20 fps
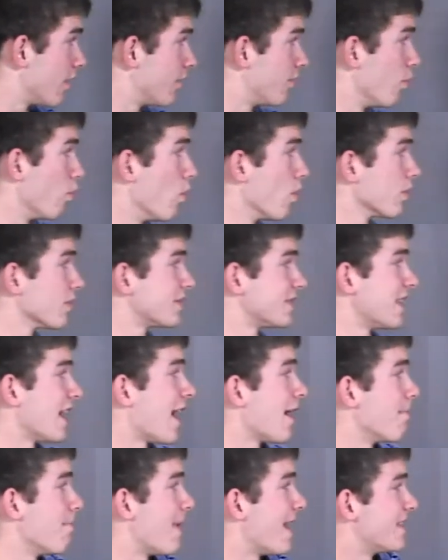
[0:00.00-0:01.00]
"The war is
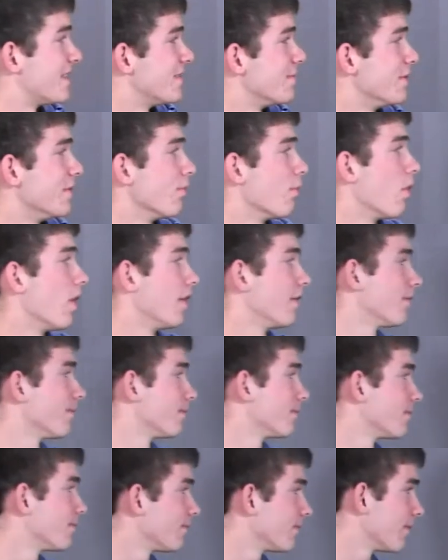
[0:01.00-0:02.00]
not meant to be won.
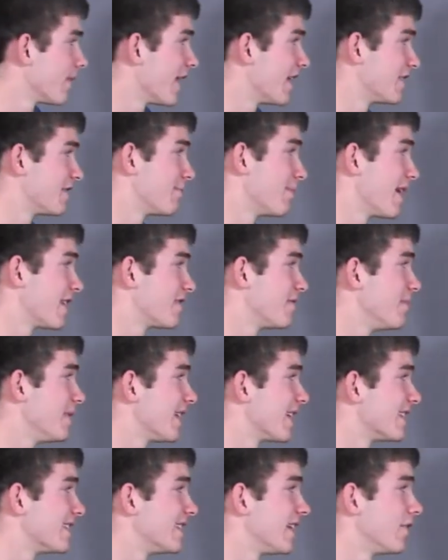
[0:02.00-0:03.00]
It is meant to
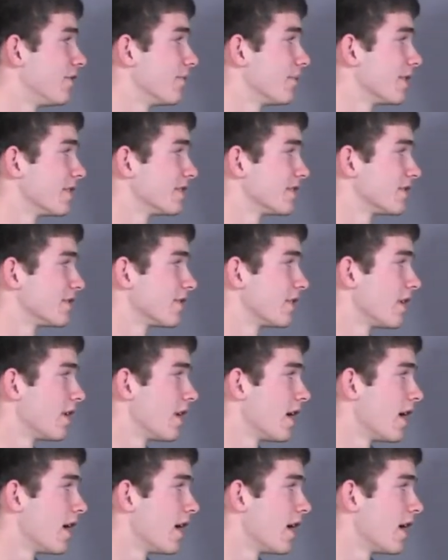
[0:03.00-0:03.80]
be continuous.